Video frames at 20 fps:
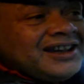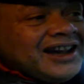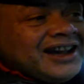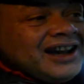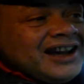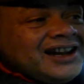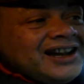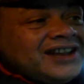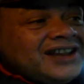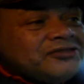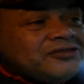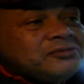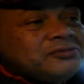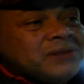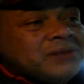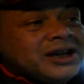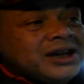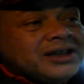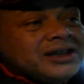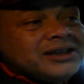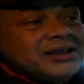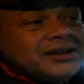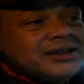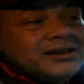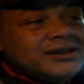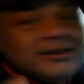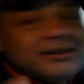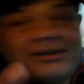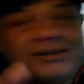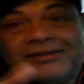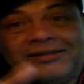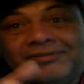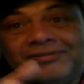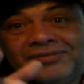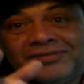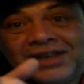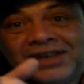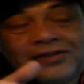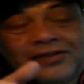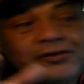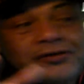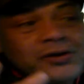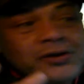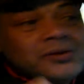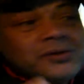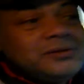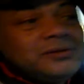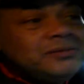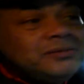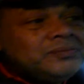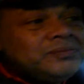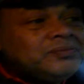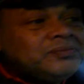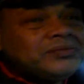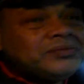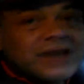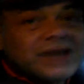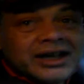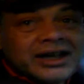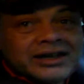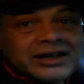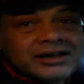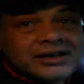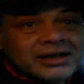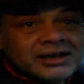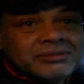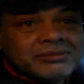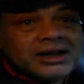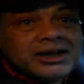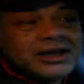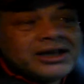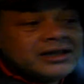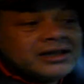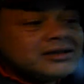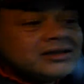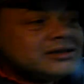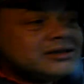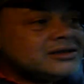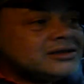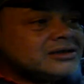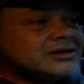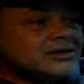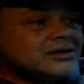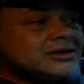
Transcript: I left my that phone. I had it in my hands